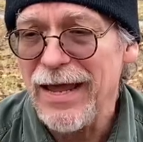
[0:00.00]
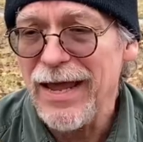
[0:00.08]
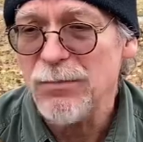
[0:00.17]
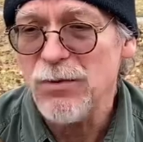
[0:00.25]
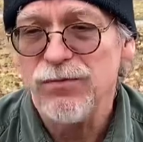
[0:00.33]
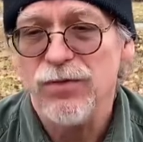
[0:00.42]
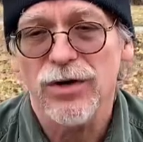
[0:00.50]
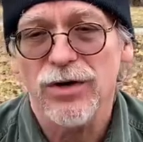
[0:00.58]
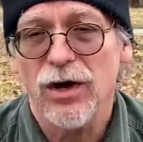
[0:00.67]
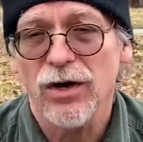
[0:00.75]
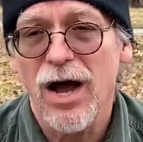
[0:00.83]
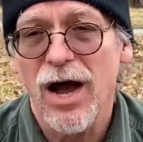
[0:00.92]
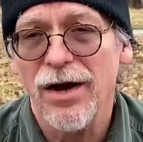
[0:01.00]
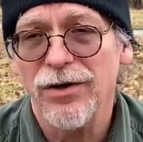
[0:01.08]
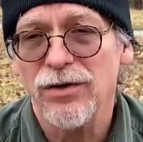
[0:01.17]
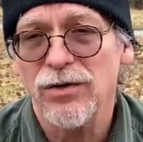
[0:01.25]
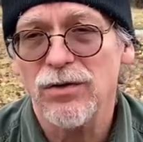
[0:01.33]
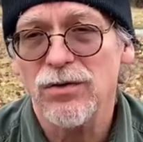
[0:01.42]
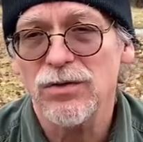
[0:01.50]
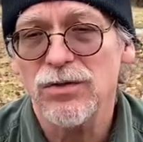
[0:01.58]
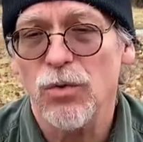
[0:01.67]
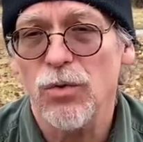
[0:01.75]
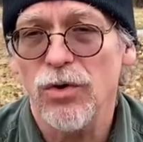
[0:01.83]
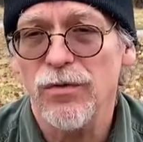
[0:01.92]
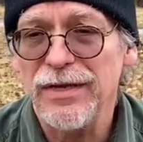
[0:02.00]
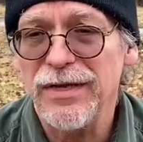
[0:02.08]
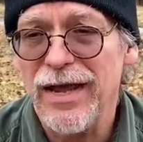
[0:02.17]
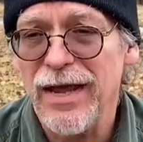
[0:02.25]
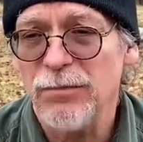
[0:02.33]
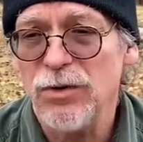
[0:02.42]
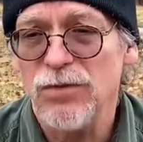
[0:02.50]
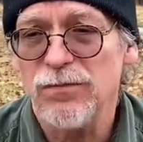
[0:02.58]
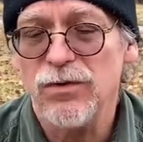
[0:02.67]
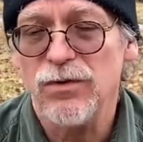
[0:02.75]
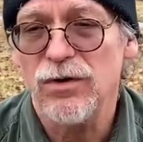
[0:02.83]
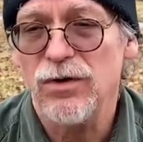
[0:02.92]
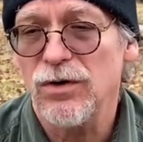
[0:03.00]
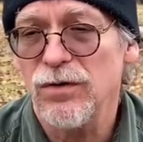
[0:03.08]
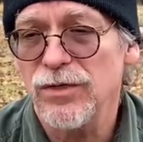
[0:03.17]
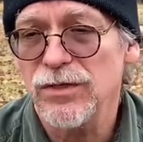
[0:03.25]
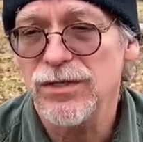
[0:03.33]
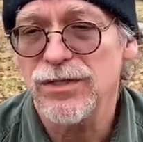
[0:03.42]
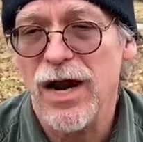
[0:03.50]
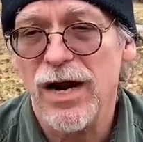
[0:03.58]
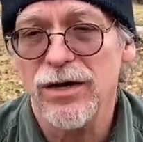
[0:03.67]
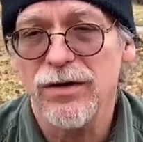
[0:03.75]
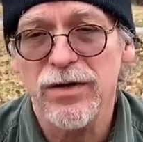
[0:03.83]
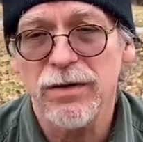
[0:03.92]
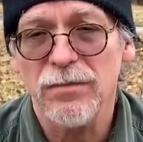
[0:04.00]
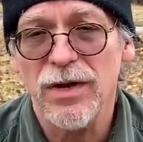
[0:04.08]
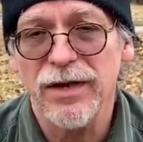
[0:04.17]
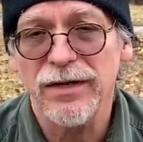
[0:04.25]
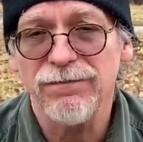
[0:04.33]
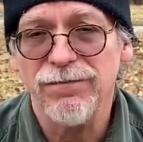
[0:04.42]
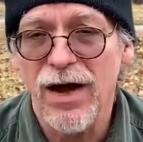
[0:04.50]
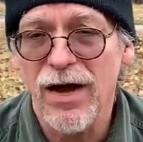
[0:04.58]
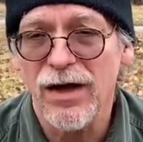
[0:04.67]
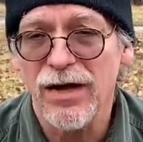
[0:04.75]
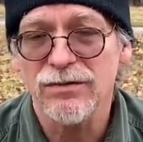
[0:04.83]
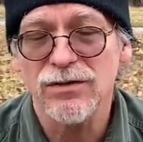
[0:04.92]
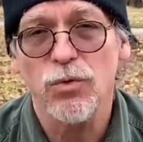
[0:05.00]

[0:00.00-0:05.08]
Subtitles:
ammo for the Carcanos, or the ammo for the Steyr M95s,